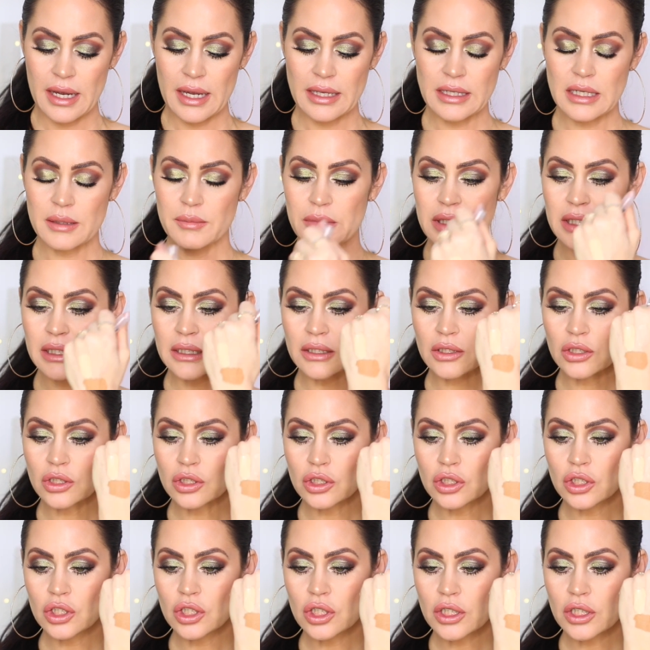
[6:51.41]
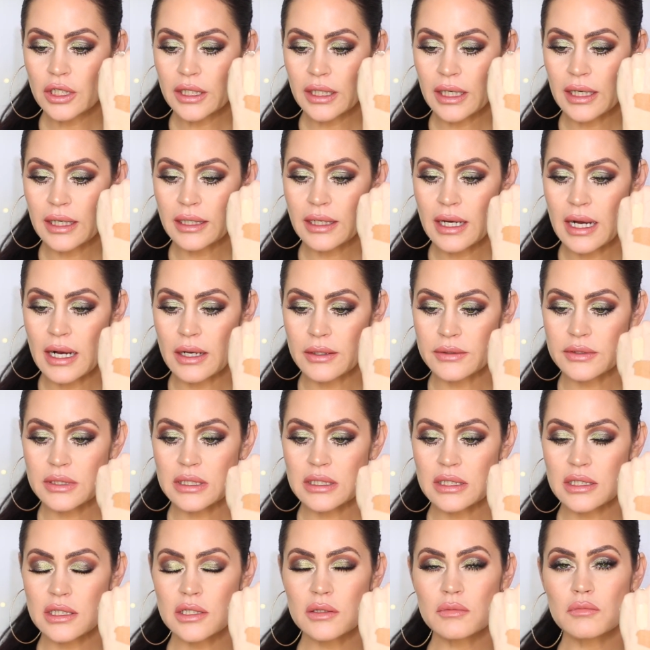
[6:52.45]
And I mean, look at how
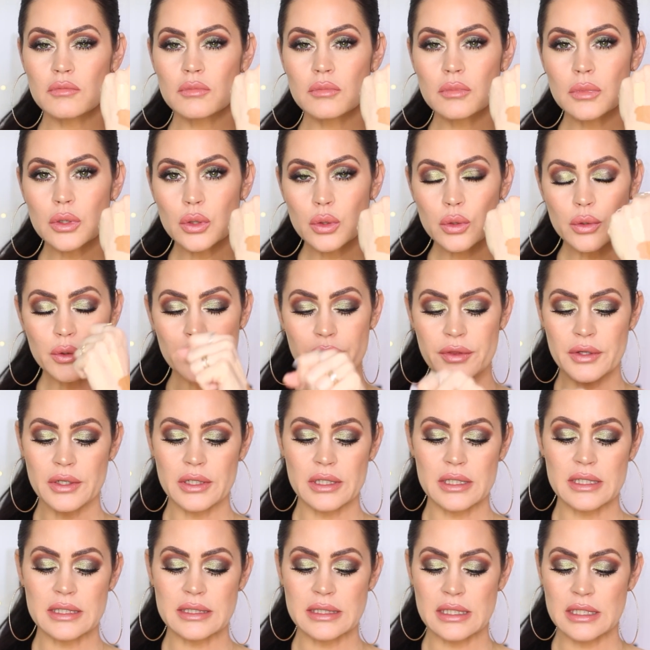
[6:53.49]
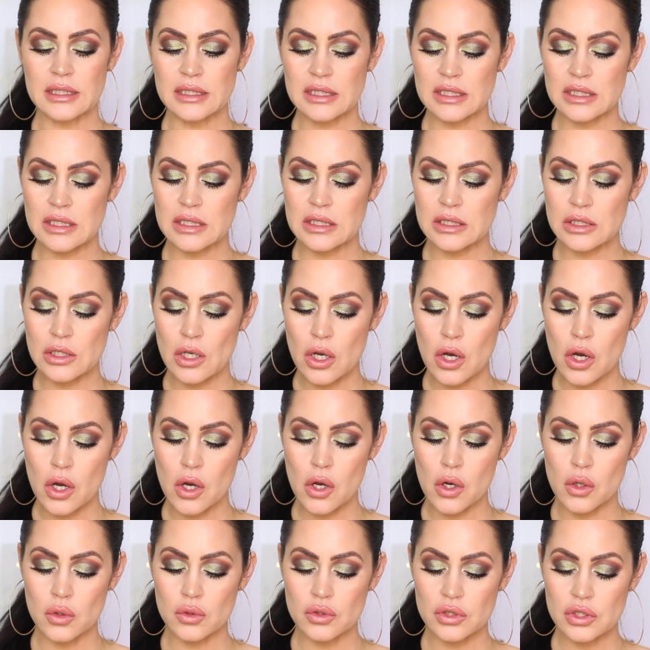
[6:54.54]
smooth it is. It's
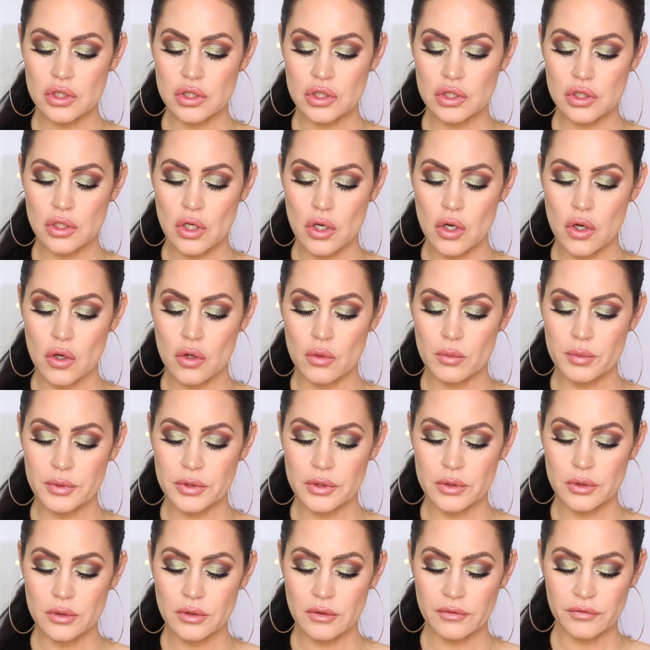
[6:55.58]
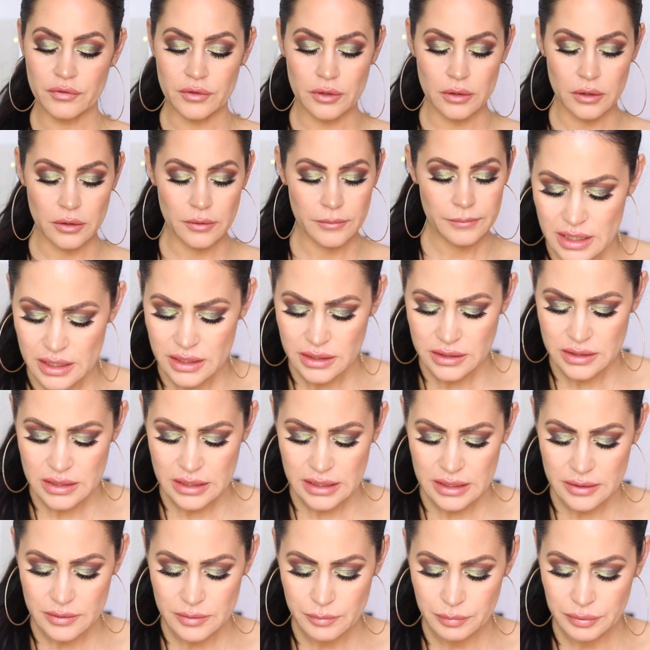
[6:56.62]
so, so beautiful. It
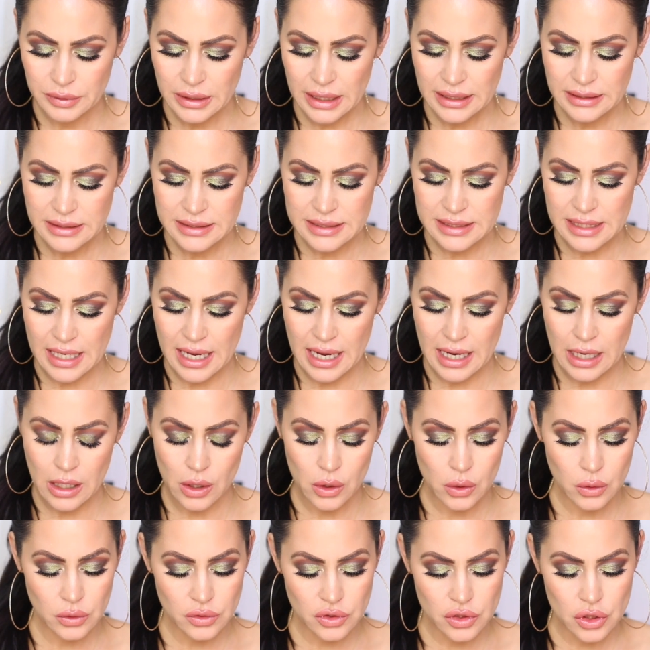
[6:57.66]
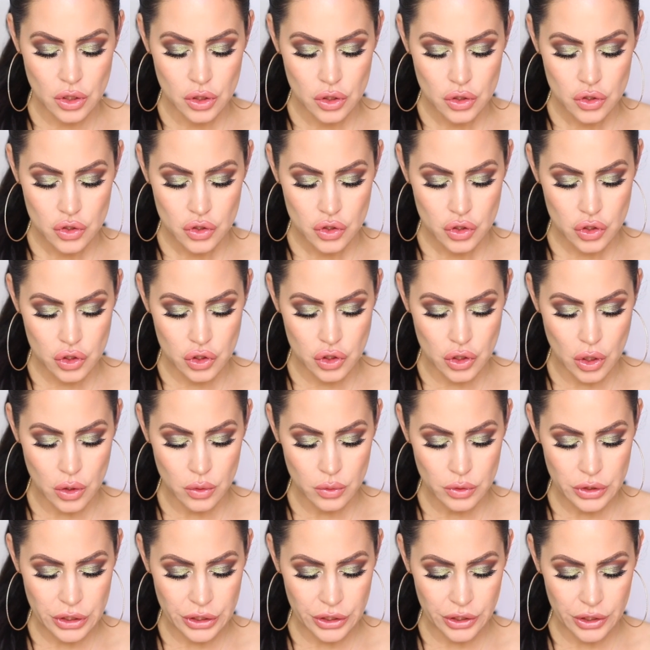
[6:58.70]
blends out
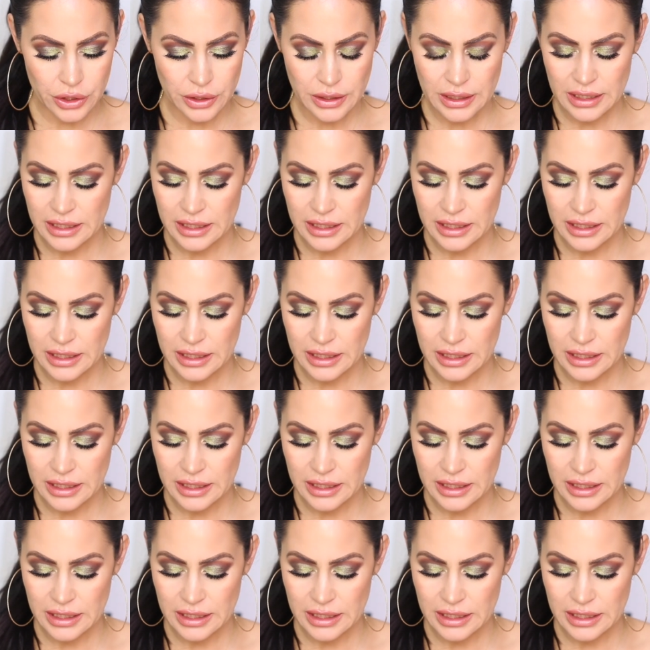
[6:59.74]
so good.